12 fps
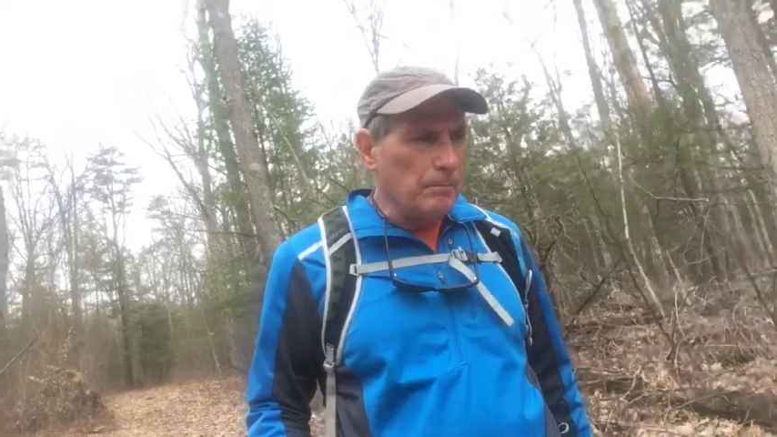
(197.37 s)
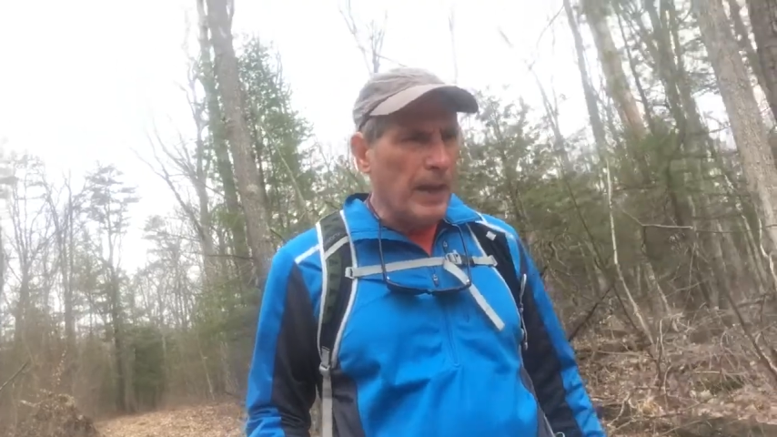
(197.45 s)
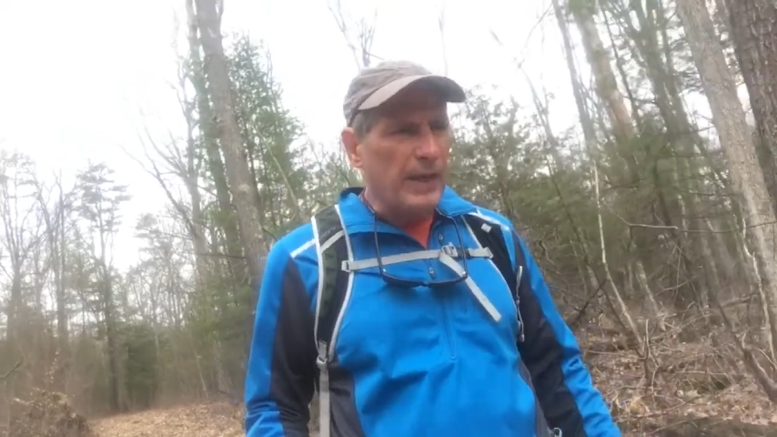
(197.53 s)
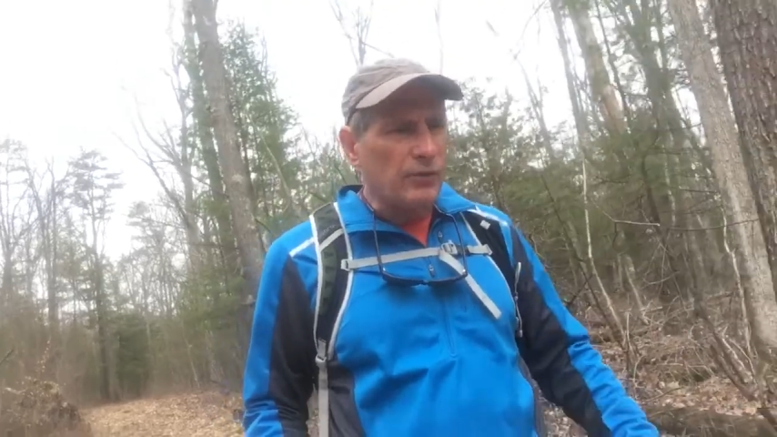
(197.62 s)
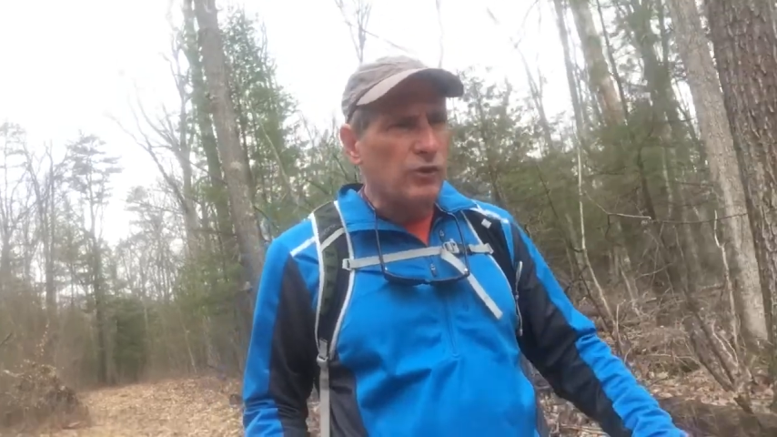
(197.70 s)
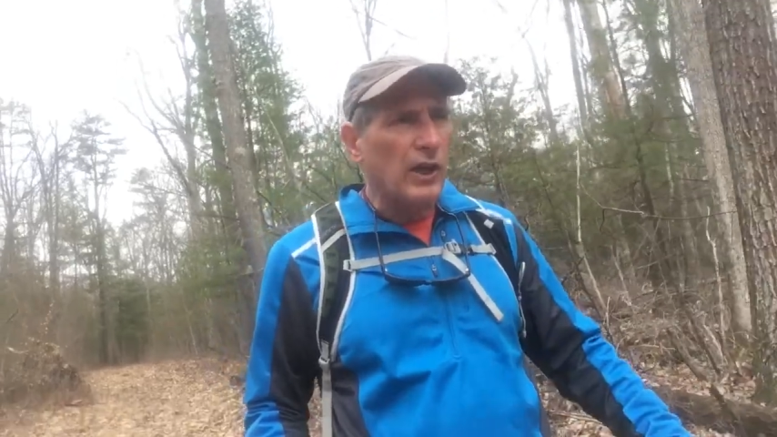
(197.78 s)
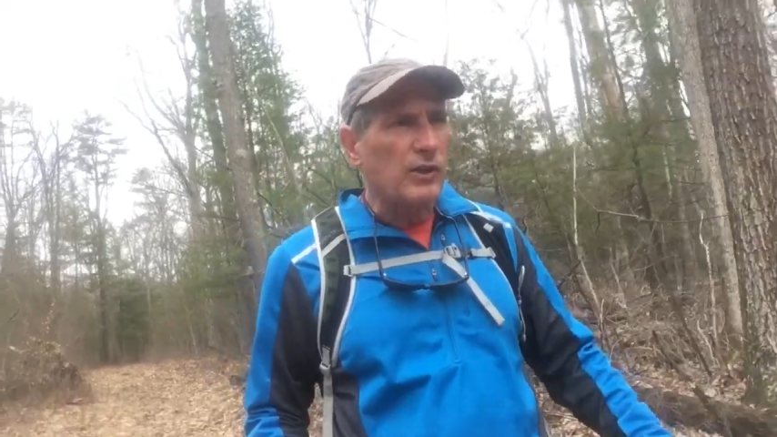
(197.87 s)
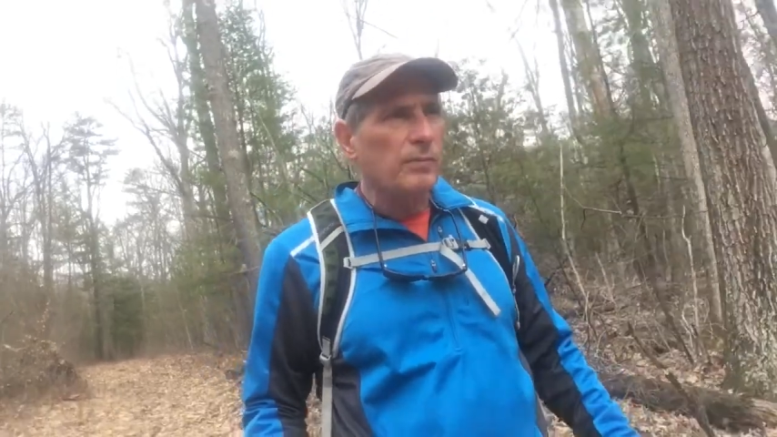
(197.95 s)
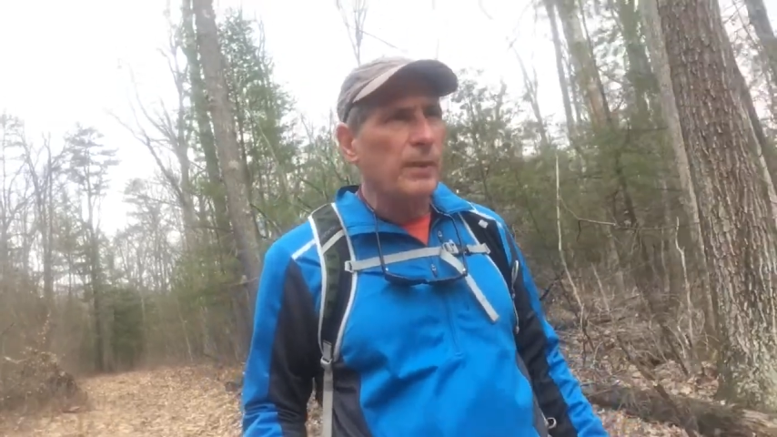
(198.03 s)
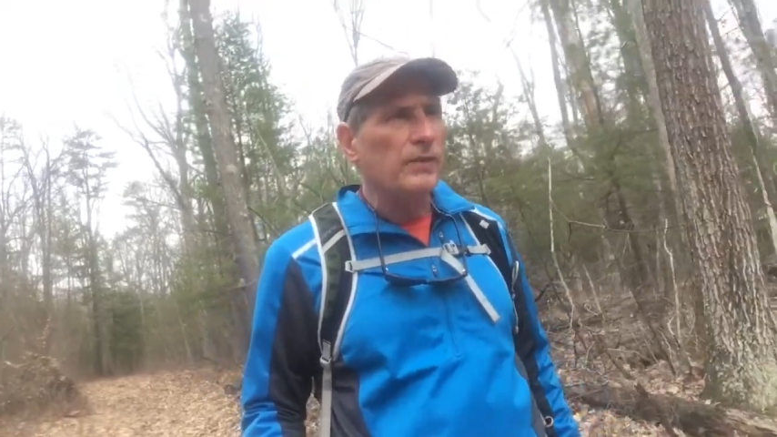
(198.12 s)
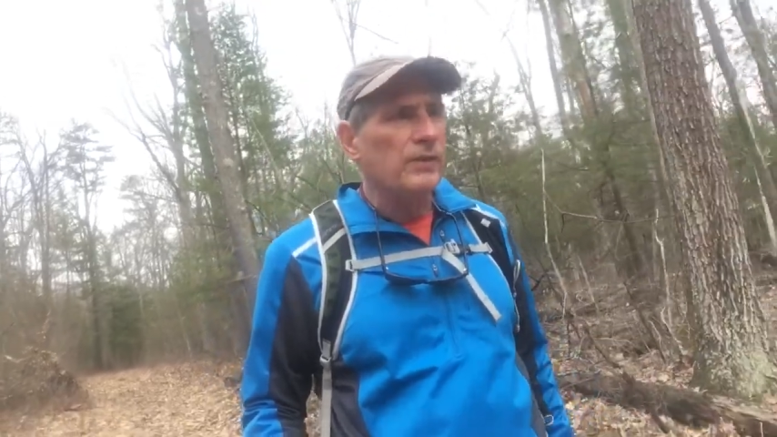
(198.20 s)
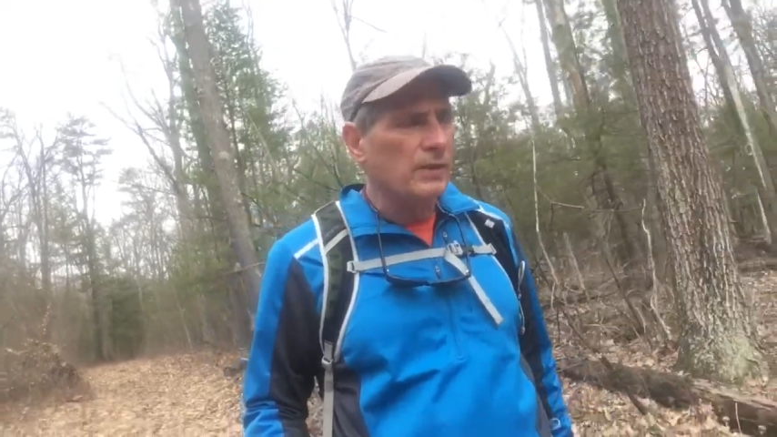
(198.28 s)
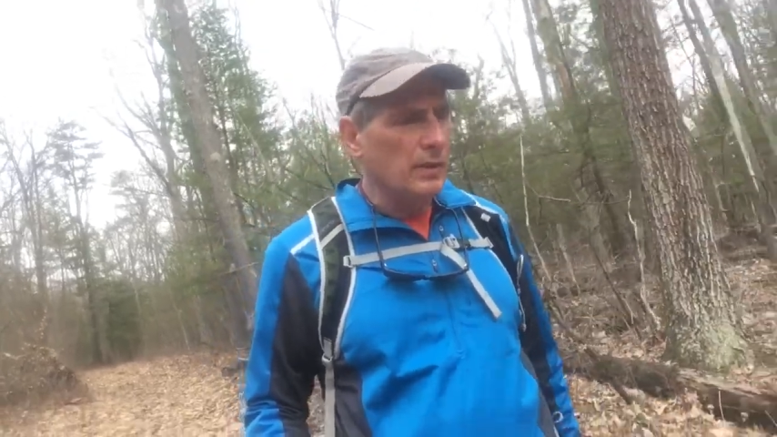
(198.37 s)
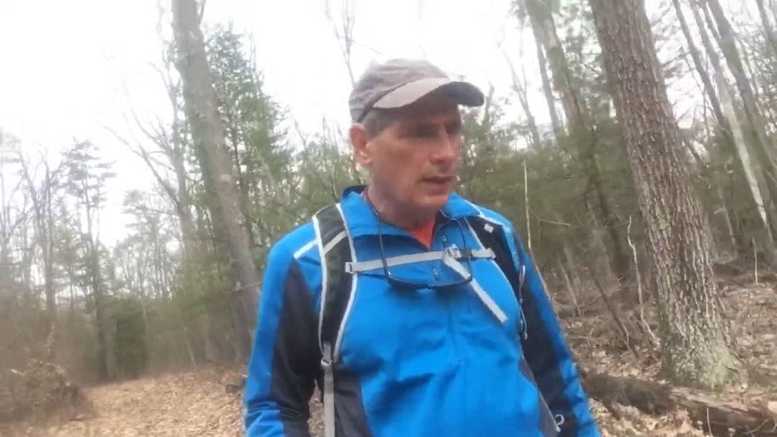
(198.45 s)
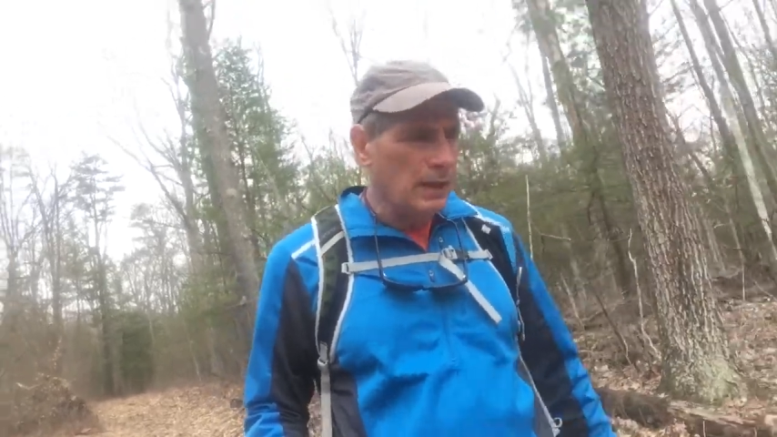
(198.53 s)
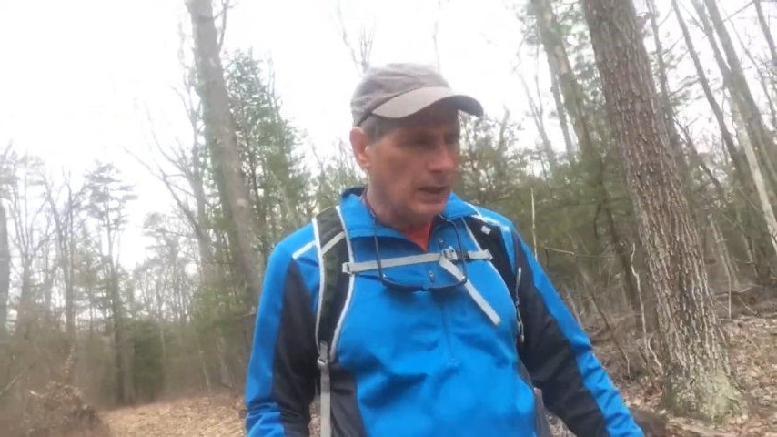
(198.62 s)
make adjustments,